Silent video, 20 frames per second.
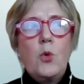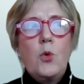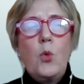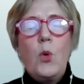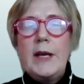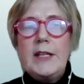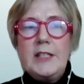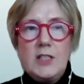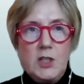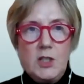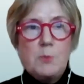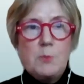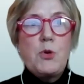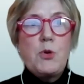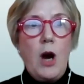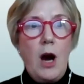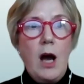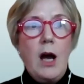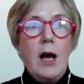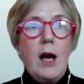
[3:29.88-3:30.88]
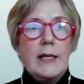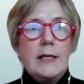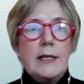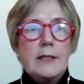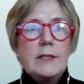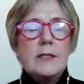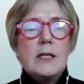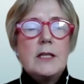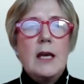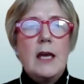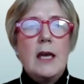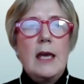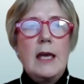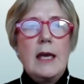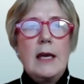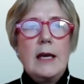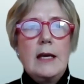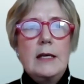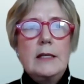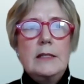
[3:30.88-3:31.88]
quite surprised,
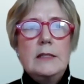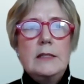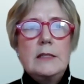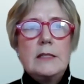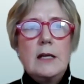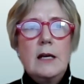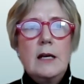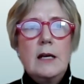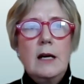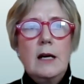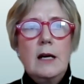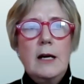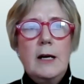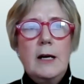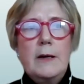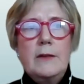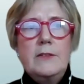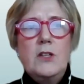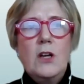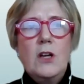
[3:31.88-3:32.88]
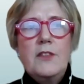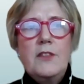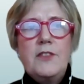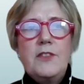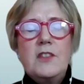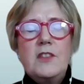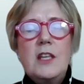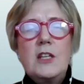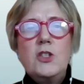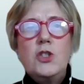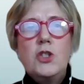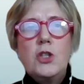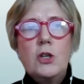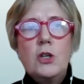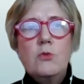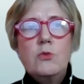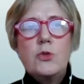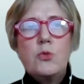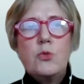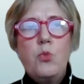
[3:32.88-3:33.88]
and not that they
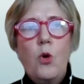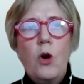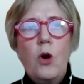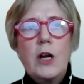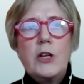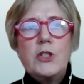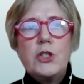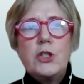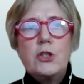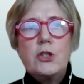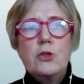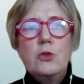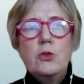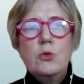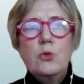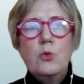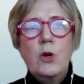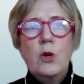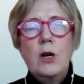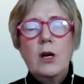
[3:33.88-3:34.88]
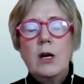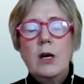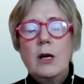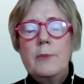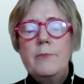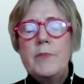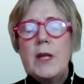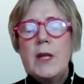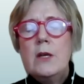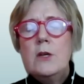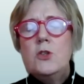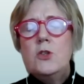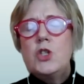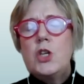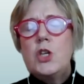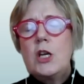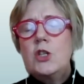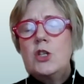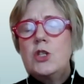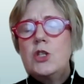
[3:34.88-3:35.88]
don't want to
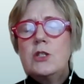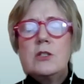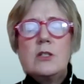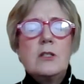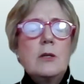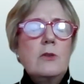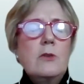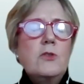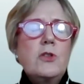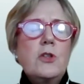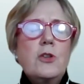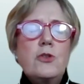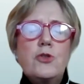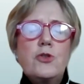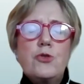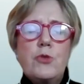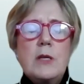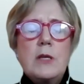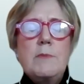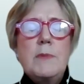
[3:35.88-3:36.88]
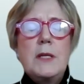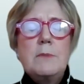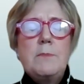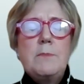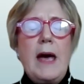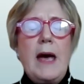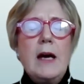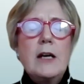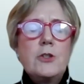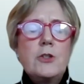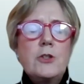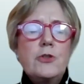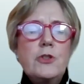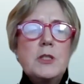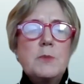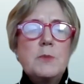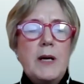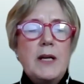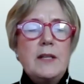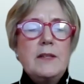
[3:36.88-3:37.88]
change in their treatment
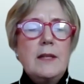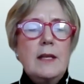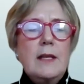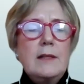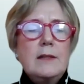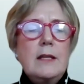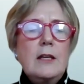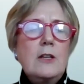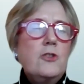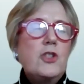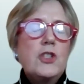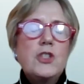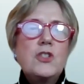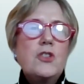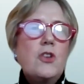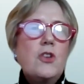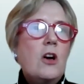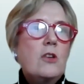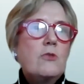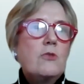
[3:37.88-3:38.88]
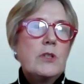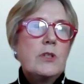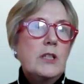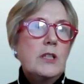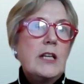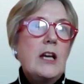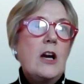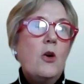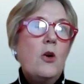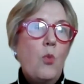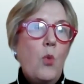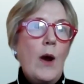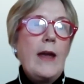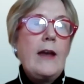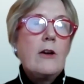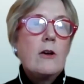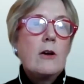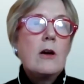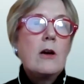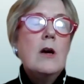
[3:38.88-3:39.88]
patterns, but that they're just not really
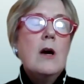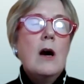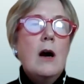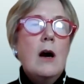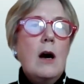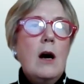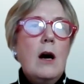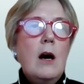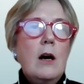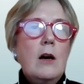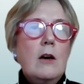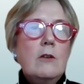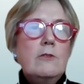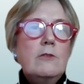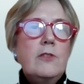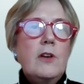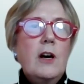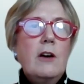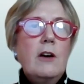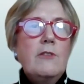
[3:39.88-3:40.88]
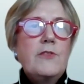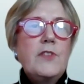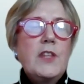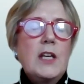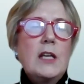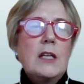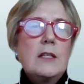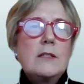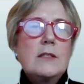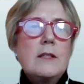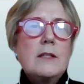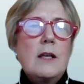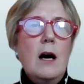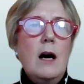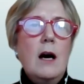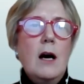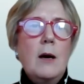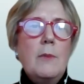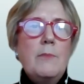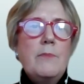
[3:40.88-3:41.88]
aware of things
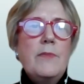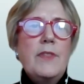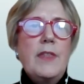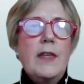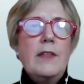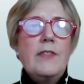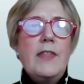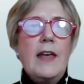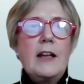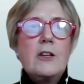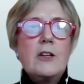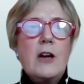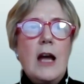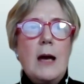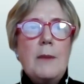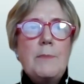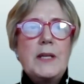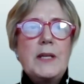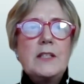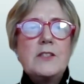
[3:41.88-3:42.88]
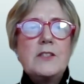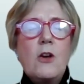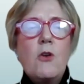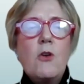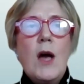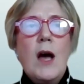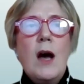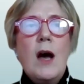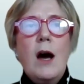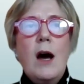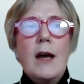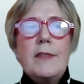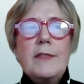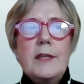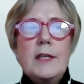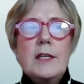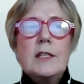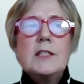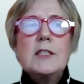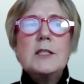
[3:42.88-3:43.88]
that are happening. So I
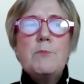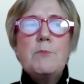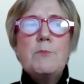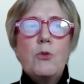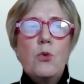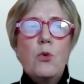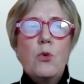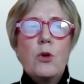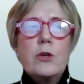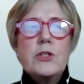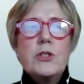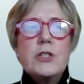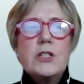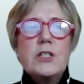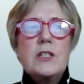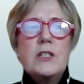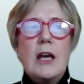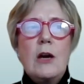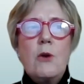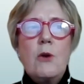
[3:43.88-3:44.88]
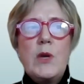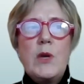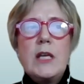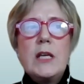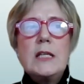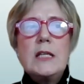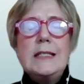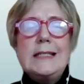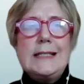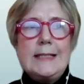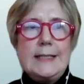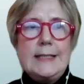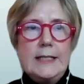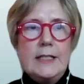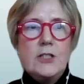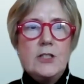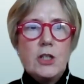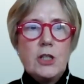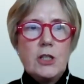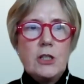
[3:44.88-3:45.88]
think it's important that we
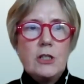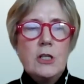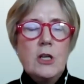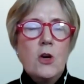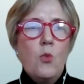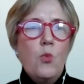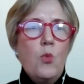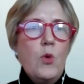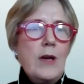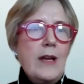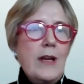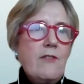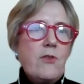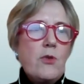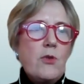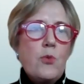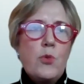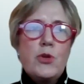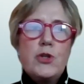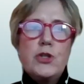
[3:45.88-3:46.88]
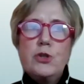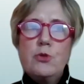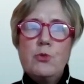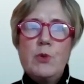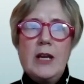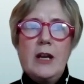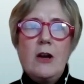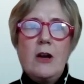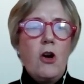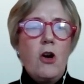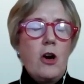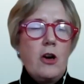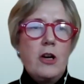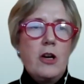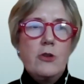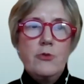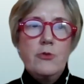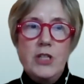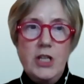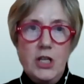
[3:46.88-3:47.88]
consider, whenever we're doing our
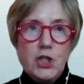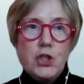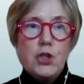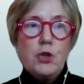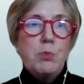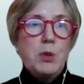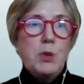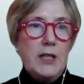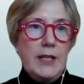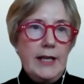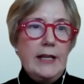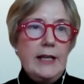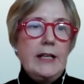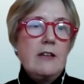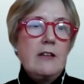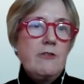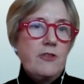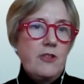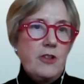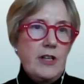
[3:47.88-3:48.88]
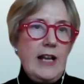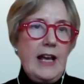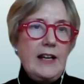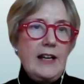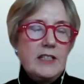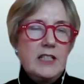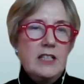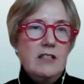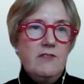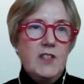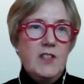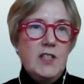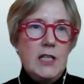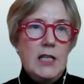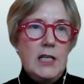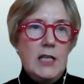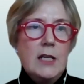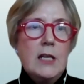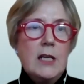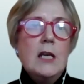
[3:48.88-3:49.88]
initial planning for an
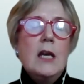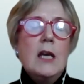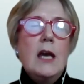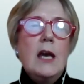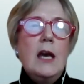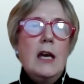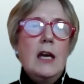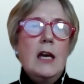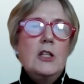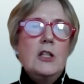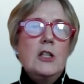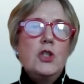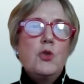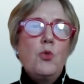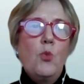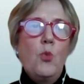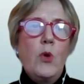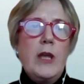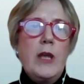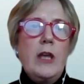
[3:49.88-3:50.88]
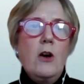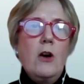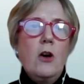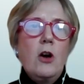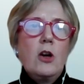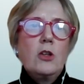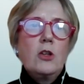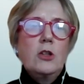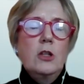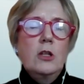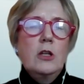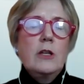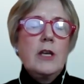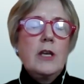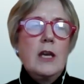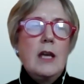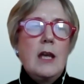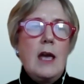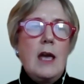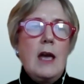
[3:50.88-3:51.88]
activity and we are
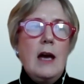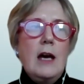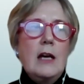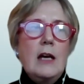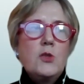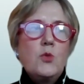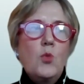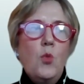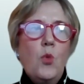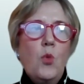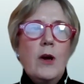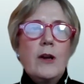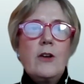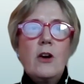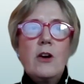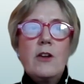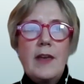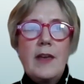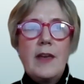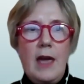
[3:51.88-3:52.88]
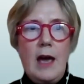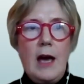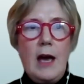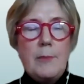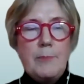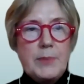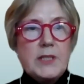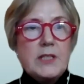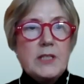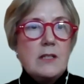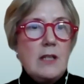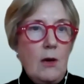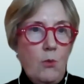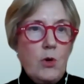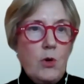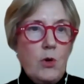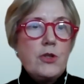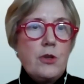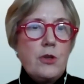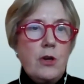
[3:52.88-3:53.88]
looking at what are the gaps that
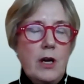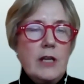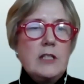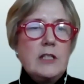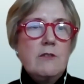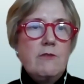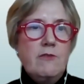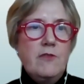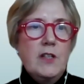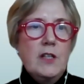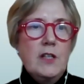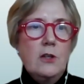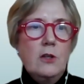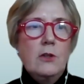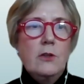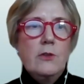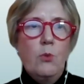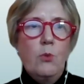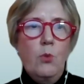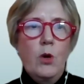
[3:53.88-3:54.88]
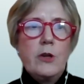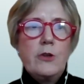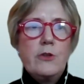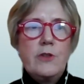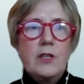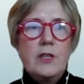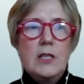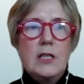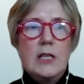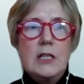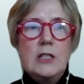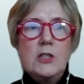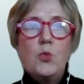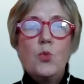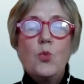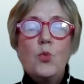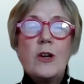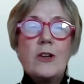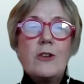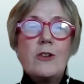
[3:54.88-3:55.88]
we're trying to fill, what are the needs,
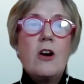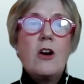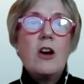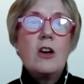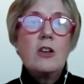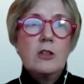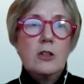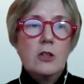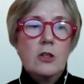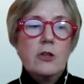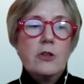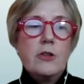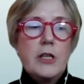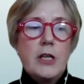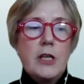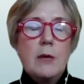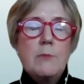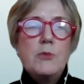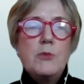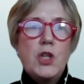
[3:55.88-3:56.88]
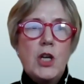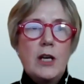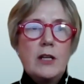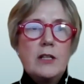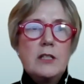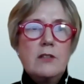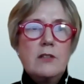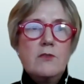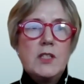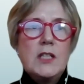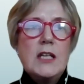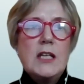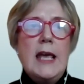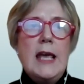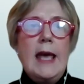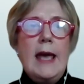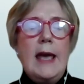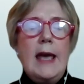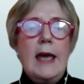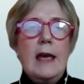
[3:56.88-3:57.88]
what are our learning objectives,
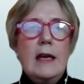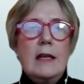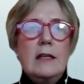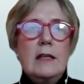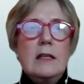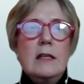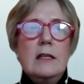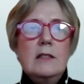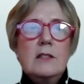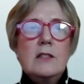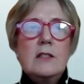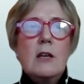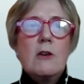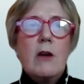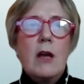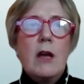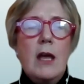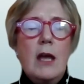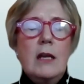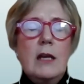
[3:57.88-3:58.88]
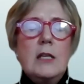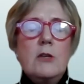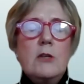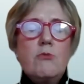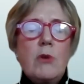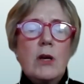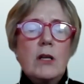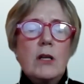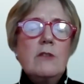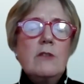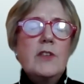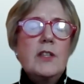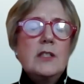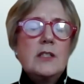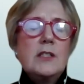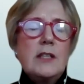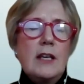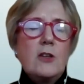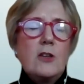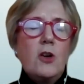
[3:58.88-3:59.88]
and is there any
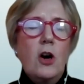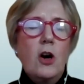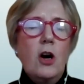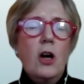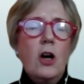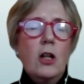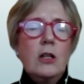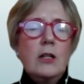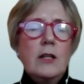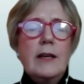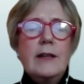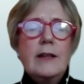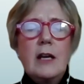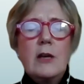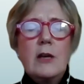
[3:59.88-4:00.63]
relevance at all? And